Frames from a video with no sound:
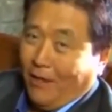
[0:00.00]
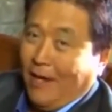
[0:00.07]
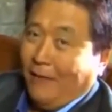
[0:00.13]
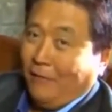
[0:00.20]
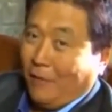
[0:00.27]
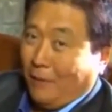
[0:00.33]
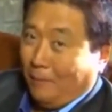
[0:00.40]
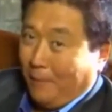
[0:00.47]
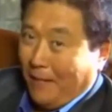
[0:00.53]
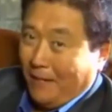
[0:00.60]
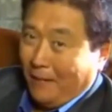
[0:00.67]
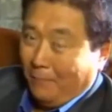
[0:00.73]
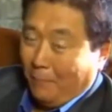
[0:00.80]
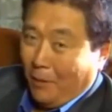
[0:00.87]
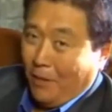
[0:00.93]
You have to
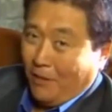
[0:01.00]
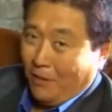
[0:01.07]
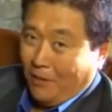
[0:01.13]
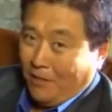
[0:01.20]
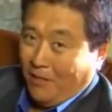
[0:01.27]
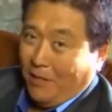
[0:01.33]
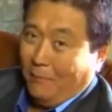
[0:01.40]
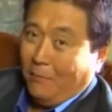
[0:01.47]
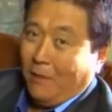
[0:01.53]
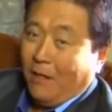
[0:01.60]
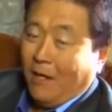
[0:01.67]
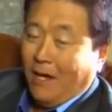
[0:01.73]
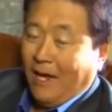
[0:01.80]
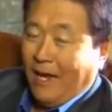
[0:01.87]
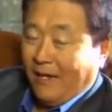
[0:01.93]
depend upon your team
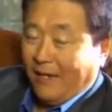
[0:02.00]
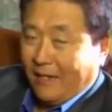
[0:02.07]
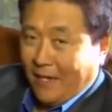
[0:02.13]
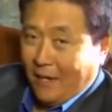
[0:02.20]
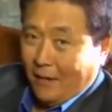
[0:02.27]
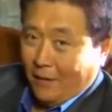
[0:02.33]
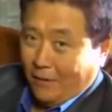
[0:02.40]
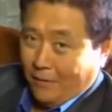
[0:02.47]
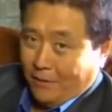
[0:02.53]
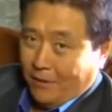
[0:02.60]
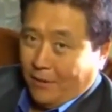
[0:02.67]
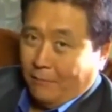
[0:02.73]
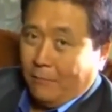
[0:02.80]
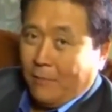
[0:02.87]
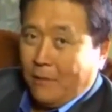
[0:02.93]
and count on your
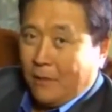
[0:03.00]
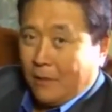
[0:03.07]
team.